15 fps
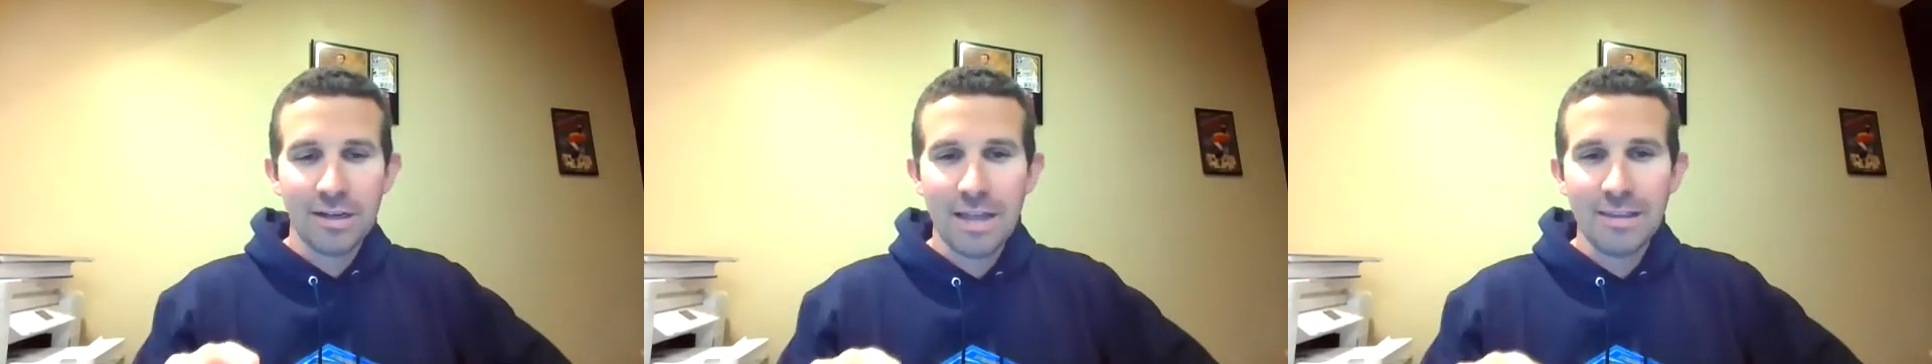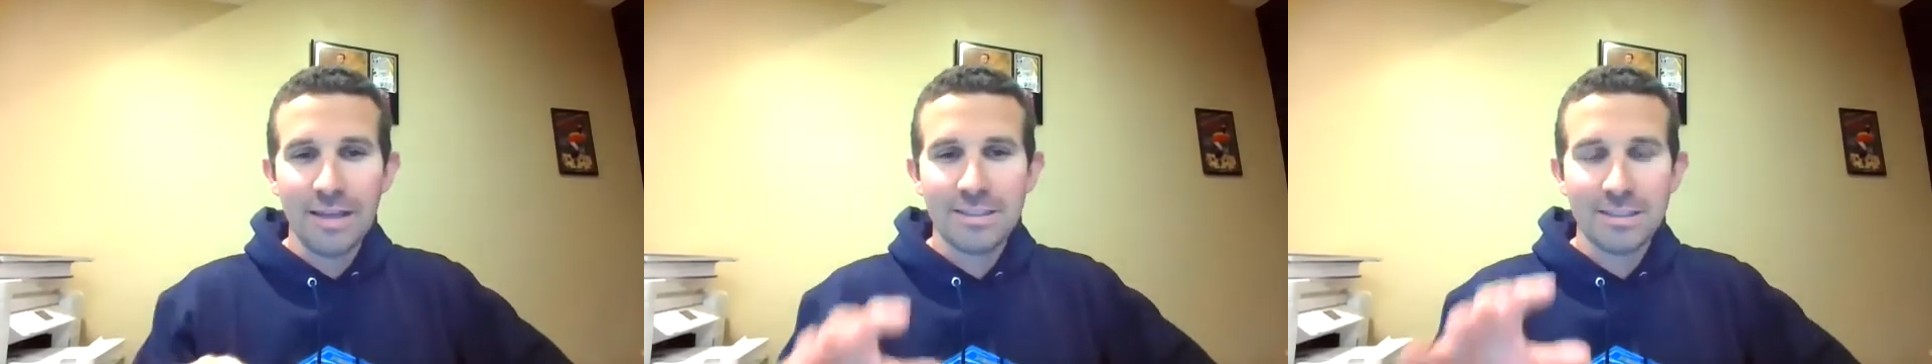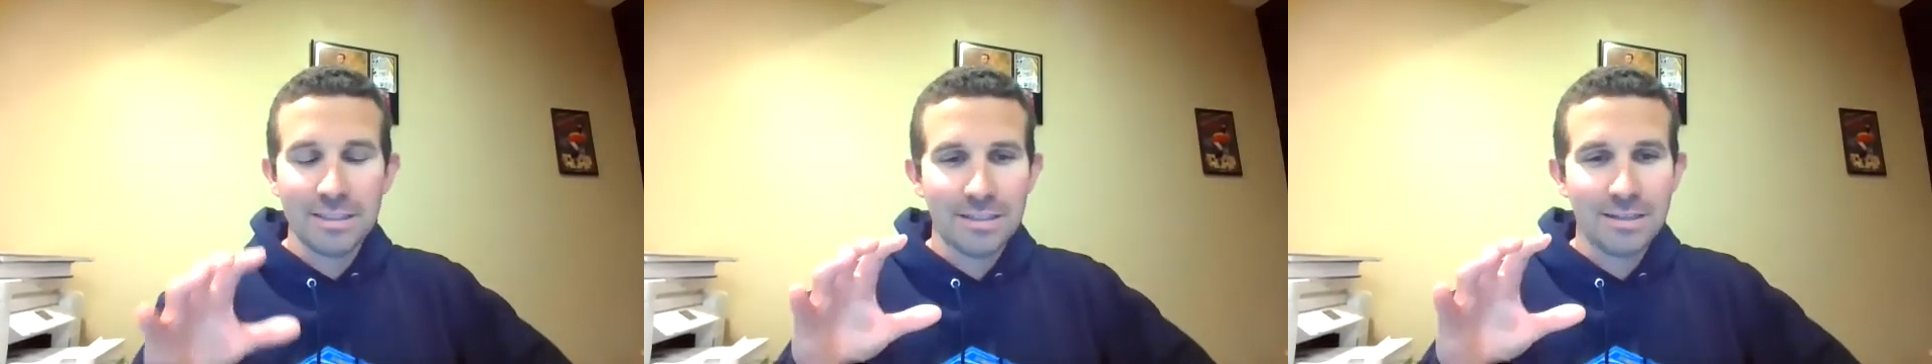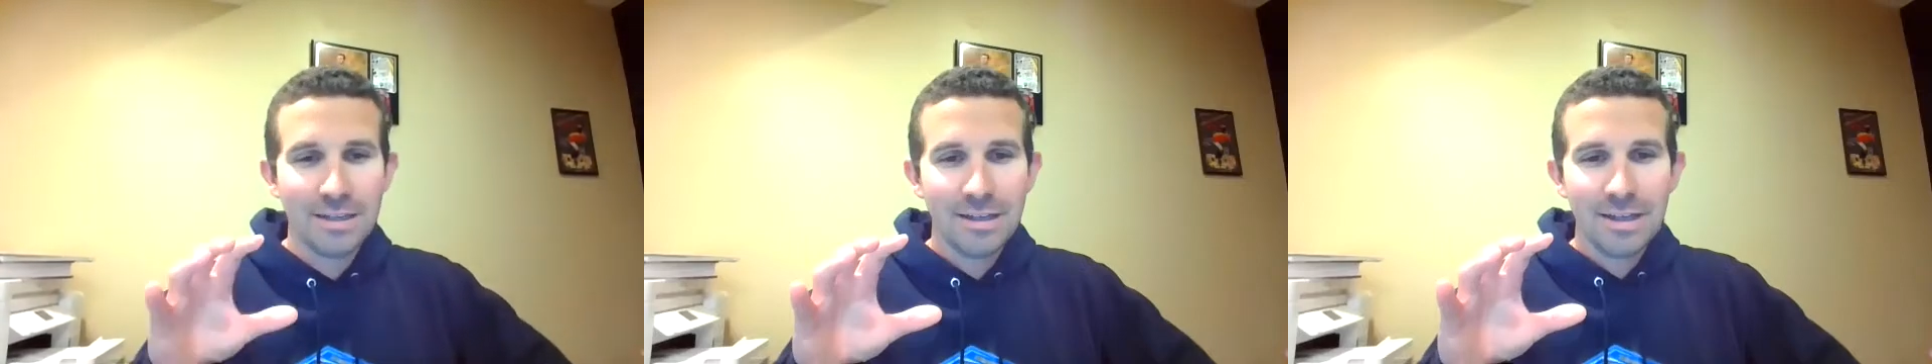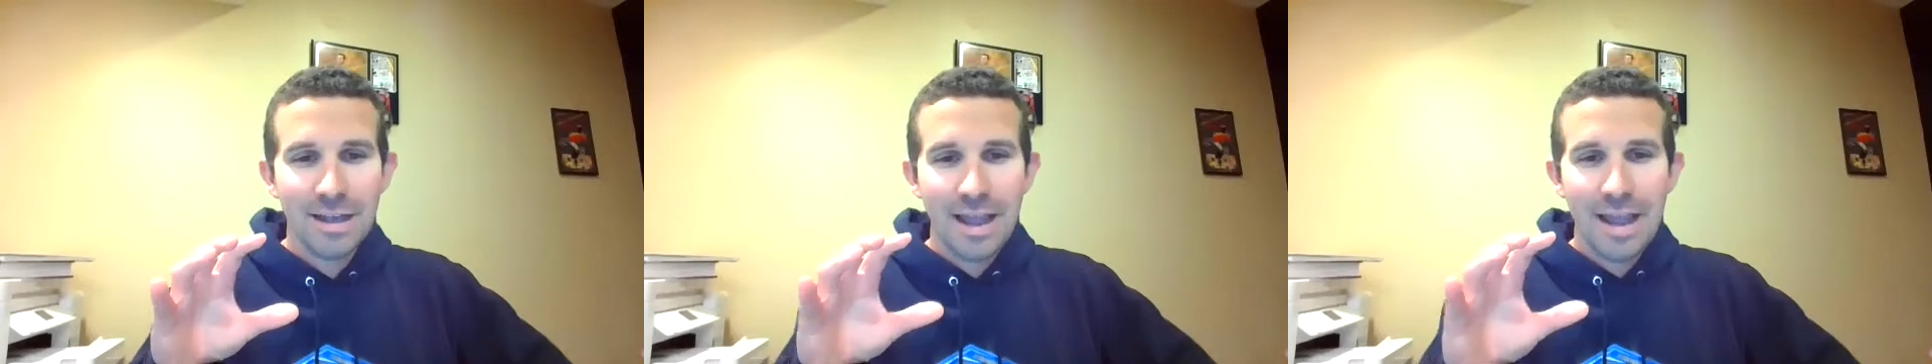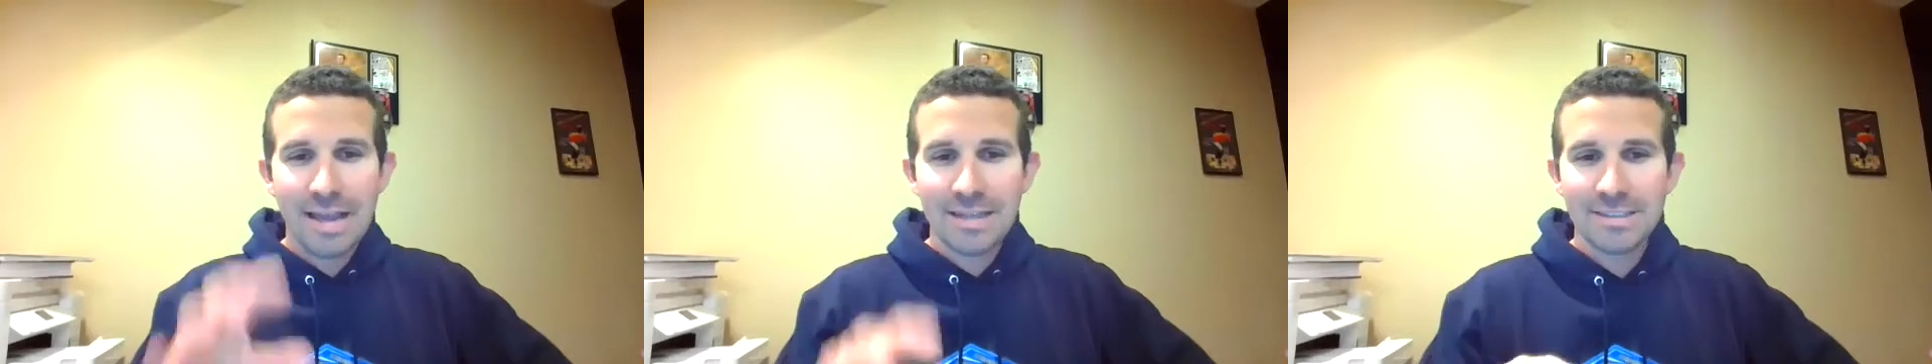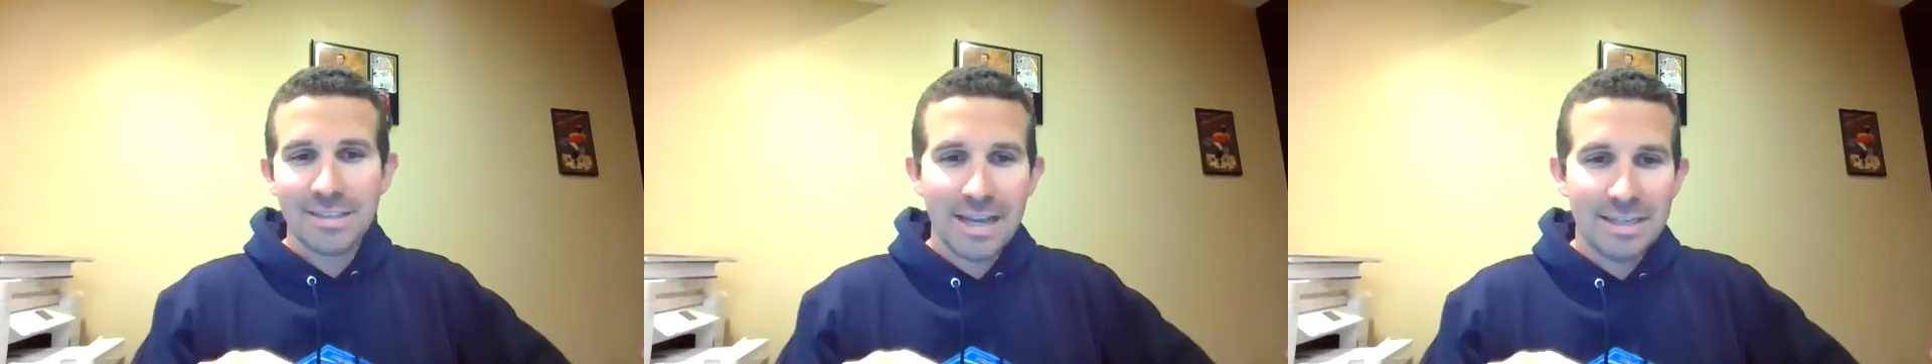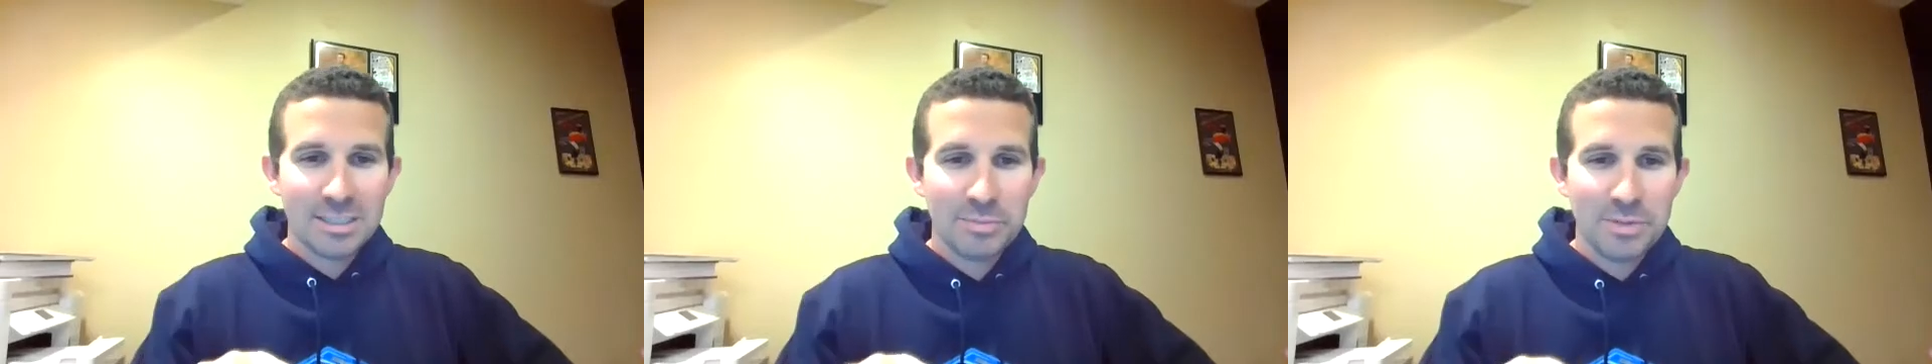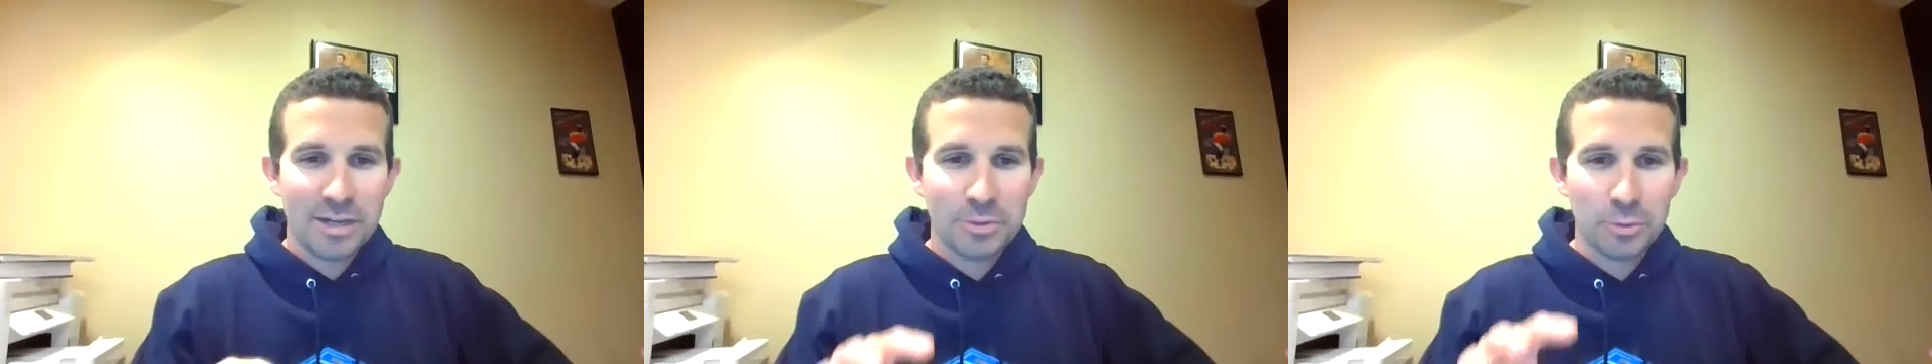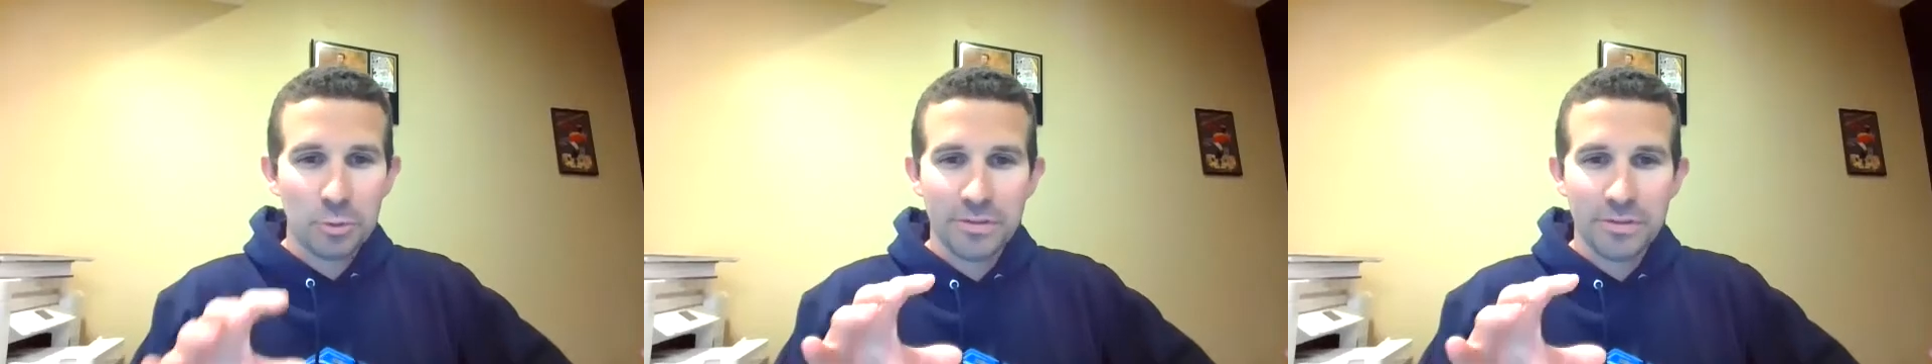like to ask guests about
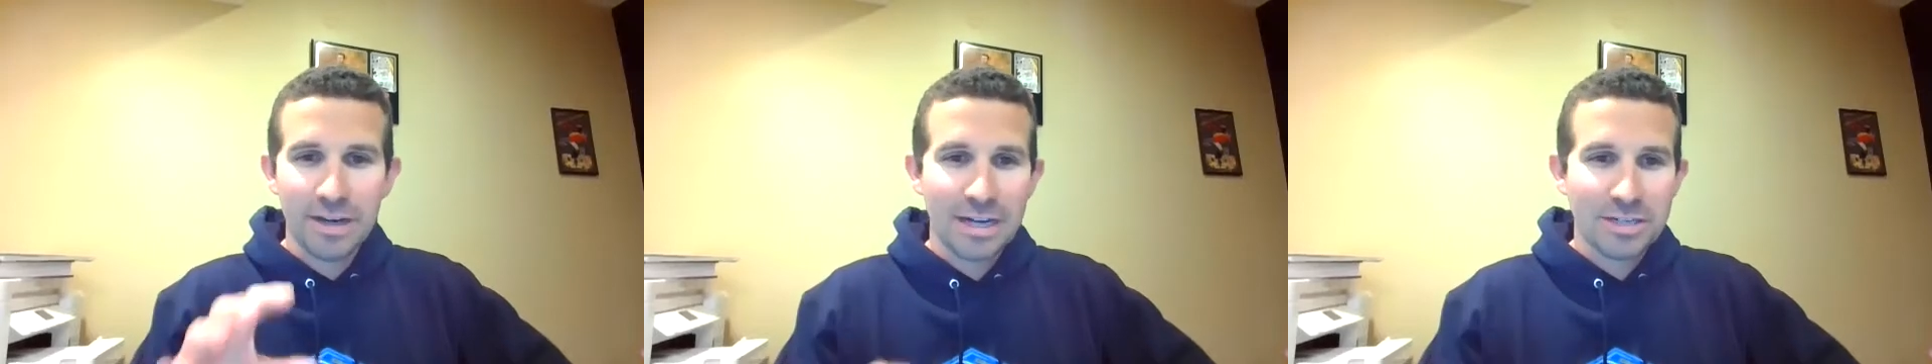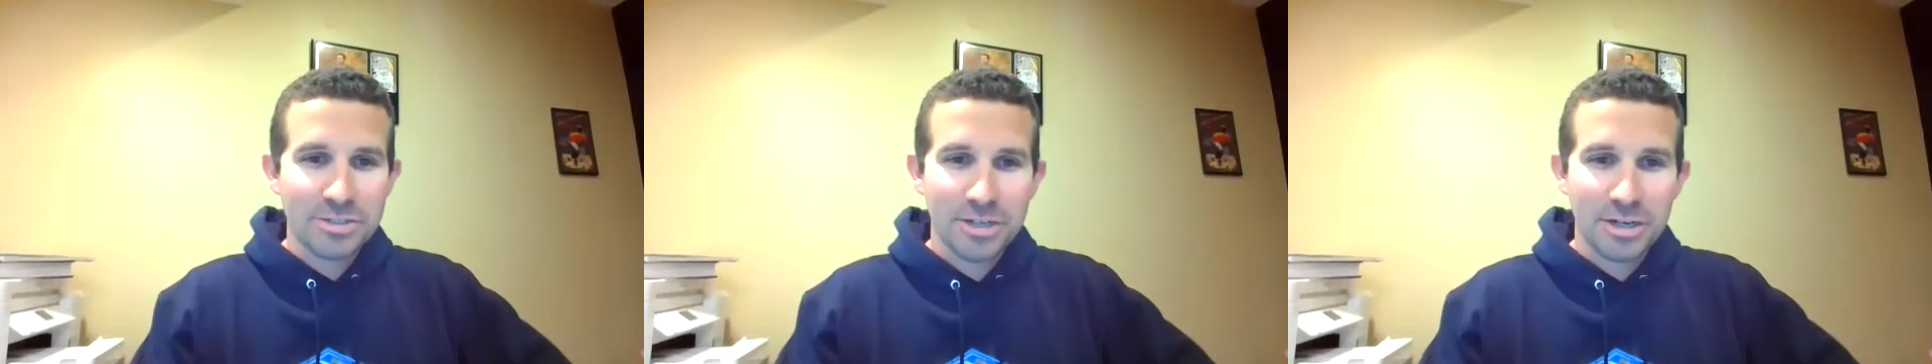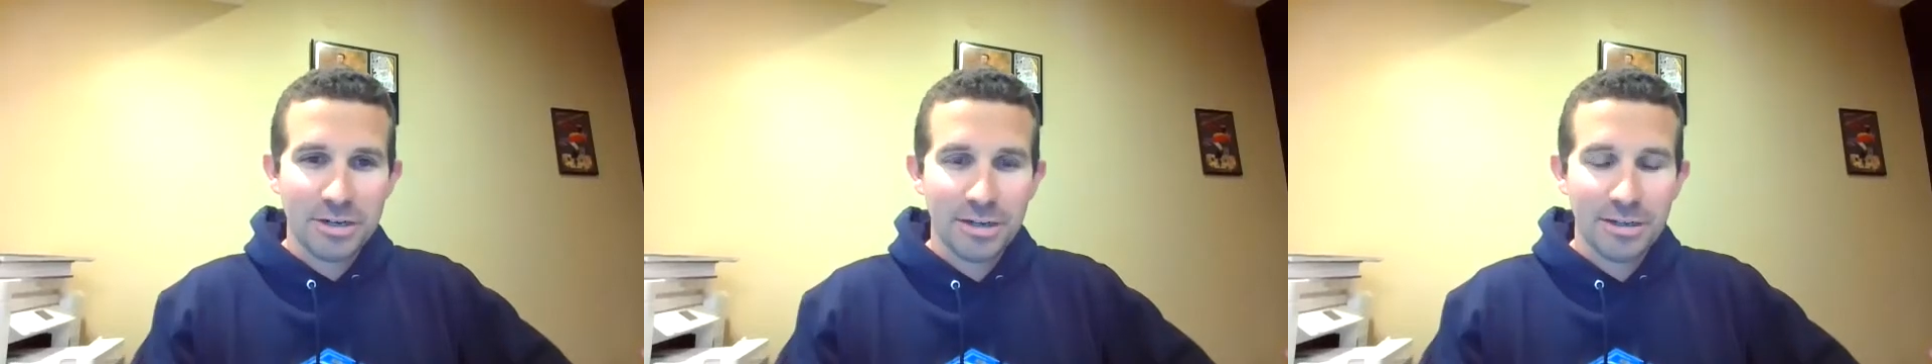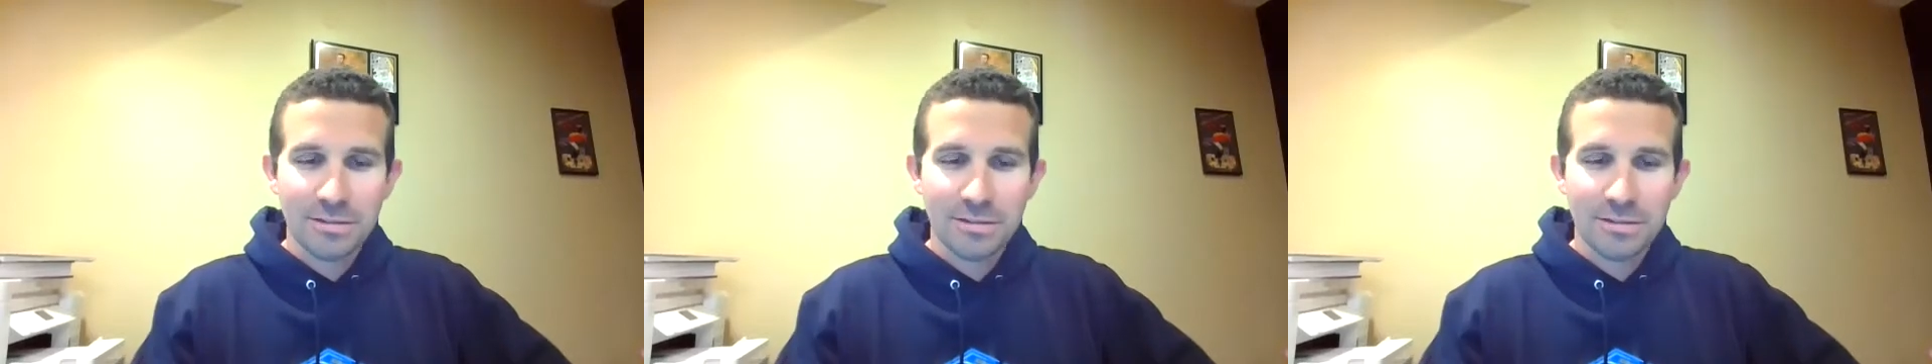their Orthodox journey,